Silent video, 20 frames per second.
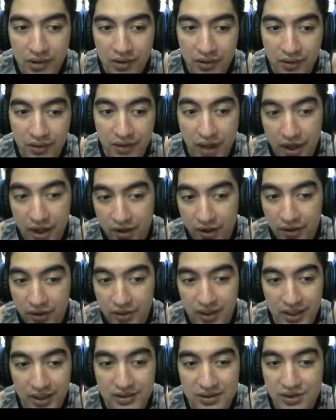there
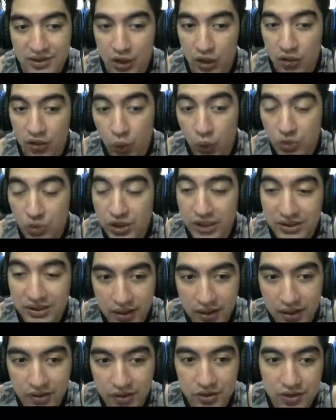is those
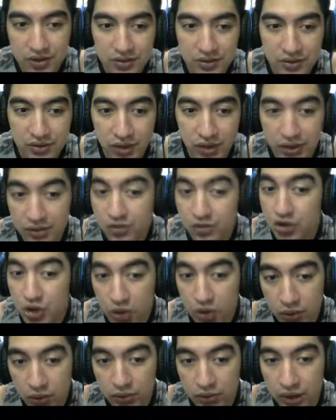skills not
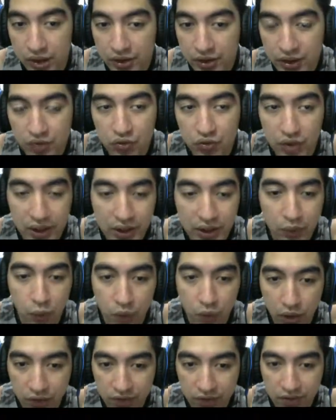shown are not really
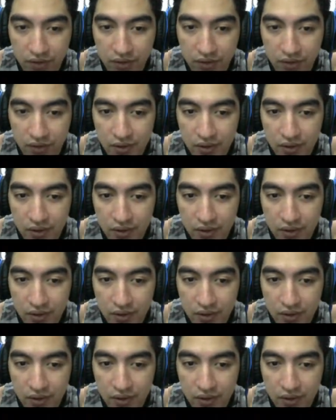worth